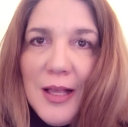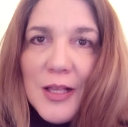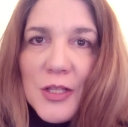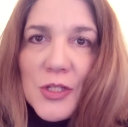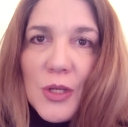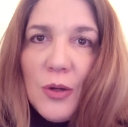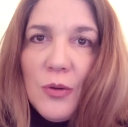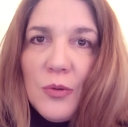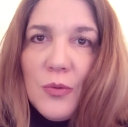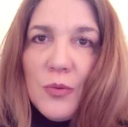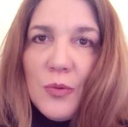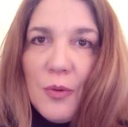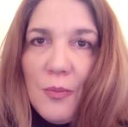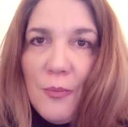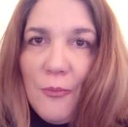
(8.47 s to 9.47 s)
So
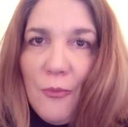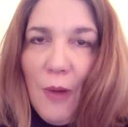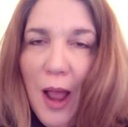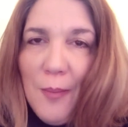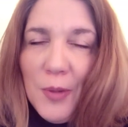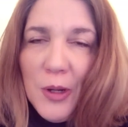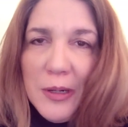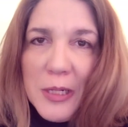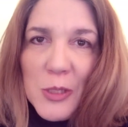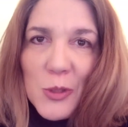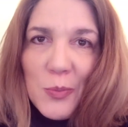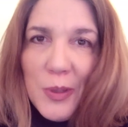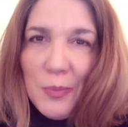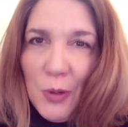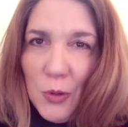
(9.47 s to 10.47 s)
I'm going to
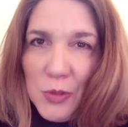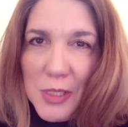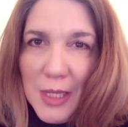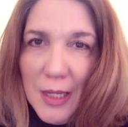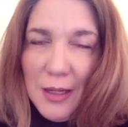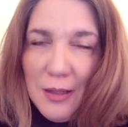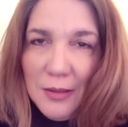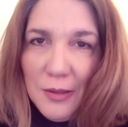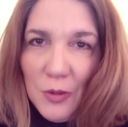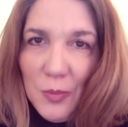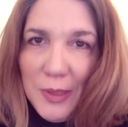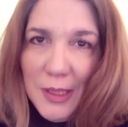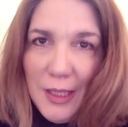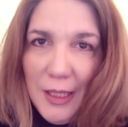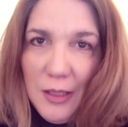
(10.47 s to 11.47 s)
be posting a little
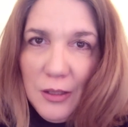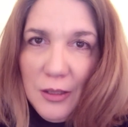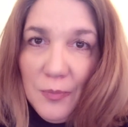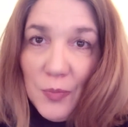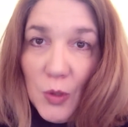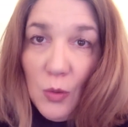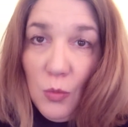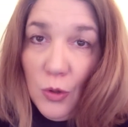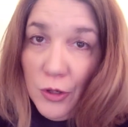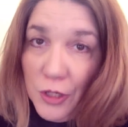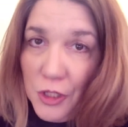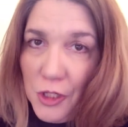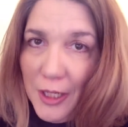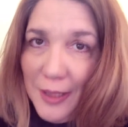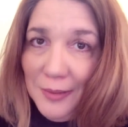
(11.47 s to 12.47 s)
bit later a
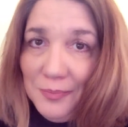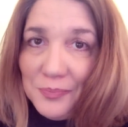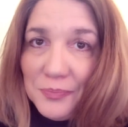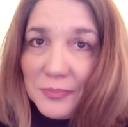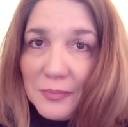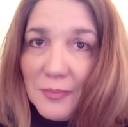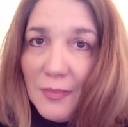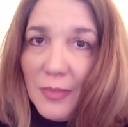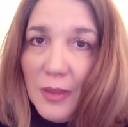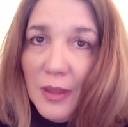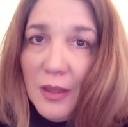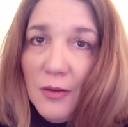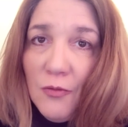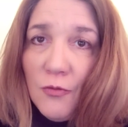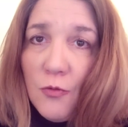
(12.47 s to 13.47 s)
worksheet
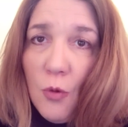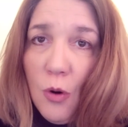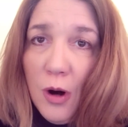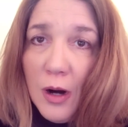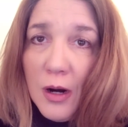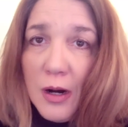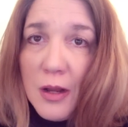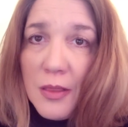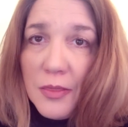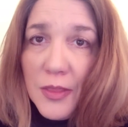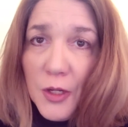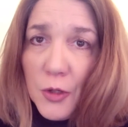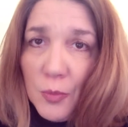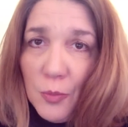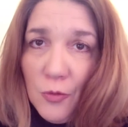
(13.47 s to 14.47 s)
for
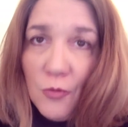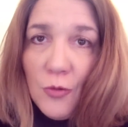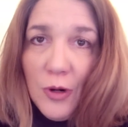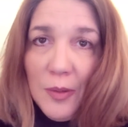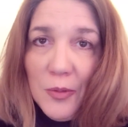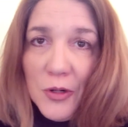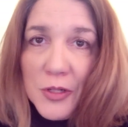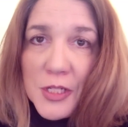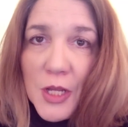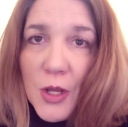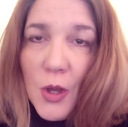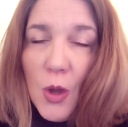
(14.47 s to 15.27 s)
theater performers.